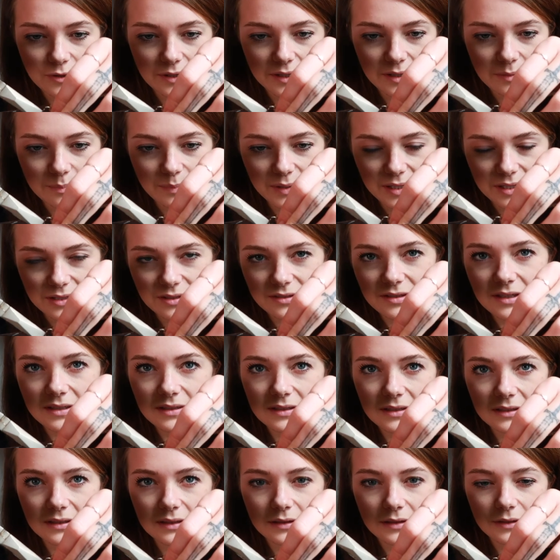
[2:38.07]
trying to pinch
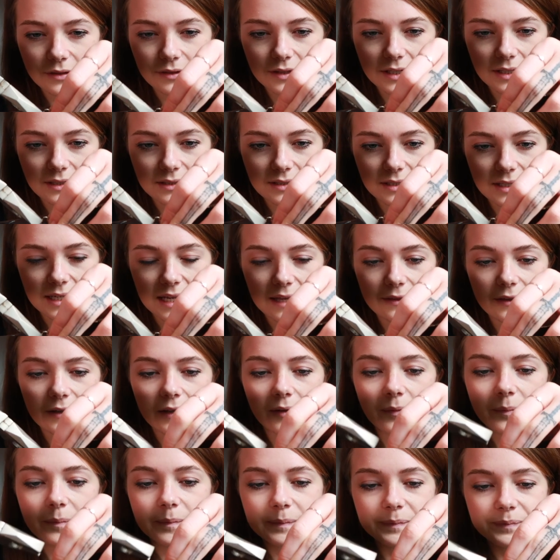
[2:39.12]
this little thing together.